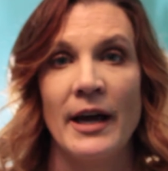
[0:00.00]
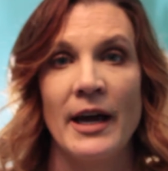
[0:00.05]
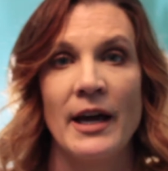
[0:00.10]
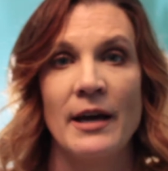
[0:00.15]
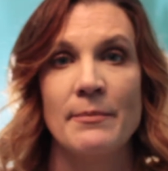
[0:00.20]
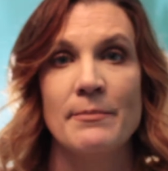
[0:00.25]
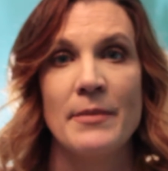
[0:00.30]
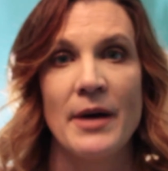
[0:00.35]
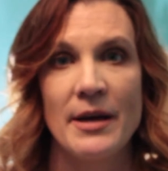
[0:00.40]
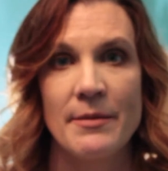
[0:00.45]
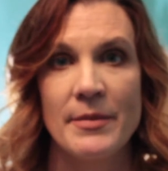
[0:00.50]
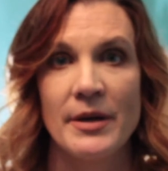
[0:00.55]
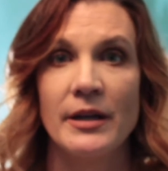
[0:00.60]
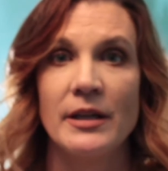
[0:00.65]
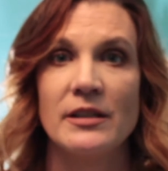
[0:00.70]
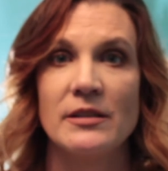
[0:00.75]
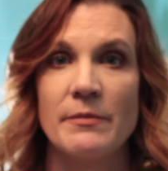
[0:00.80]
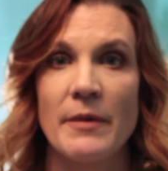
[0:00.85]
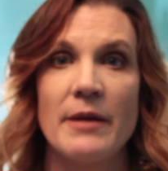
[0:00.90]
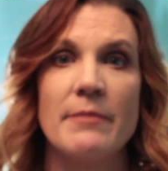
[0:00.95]
And my
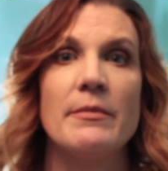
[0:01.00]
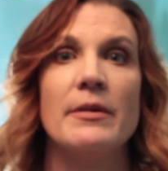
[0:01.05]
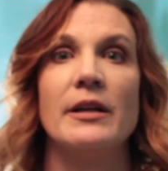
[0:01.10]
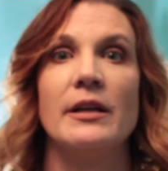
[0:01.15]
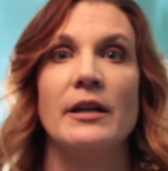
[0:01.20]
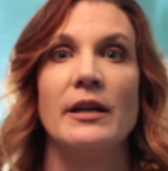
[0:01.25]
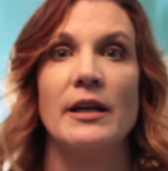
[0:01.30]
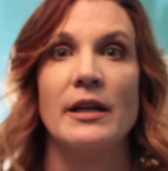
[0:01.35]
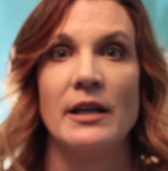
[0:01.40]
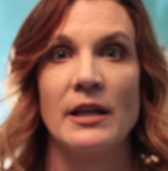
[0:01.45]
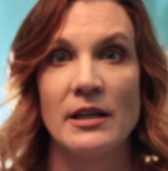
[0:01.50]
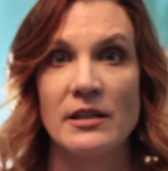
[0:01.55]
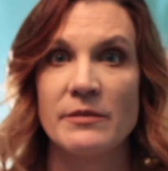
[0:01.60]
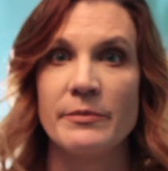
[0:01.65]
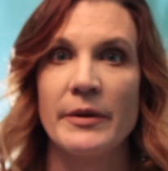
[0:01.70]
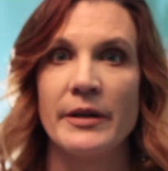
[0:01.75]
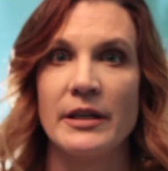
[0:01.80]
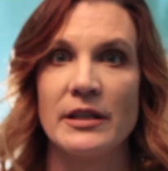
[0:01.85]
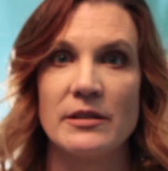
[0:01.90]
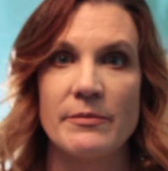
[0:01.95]
money's my money, and his
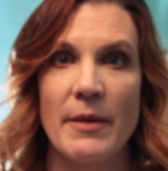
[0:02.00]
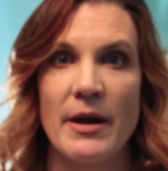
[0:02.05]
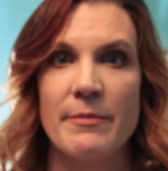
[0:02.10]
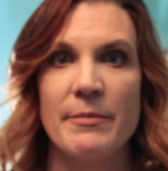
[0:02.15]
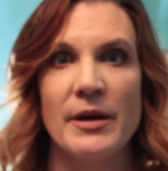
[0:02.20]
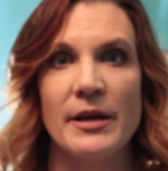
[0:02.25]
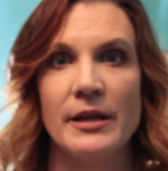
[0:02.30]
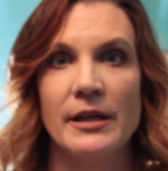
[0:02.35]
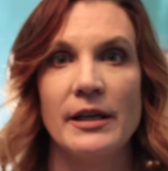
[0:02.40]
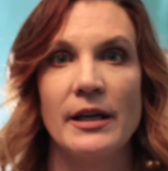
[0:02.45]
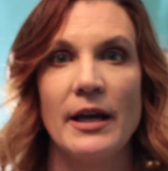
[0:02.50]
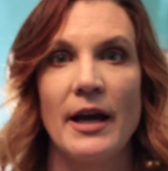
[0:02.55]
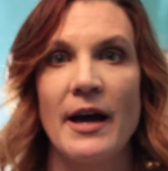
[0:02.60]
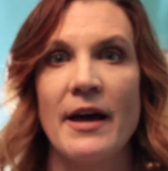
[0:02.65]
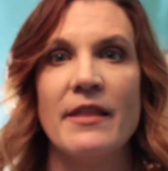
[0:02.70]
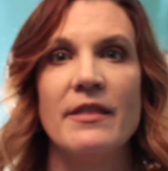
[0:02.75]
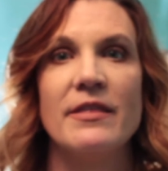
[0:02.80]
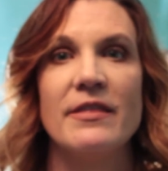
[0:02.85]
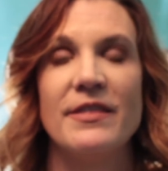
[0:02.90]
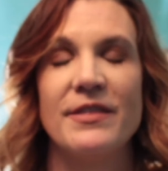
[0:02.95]
money's my money,
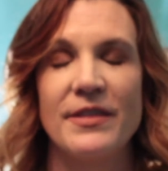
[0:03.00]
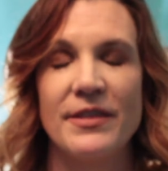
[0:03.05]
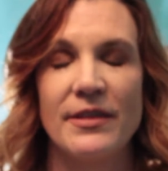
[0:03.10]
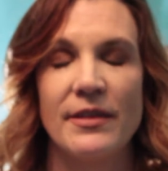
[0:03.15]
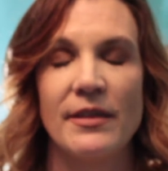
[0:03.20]
and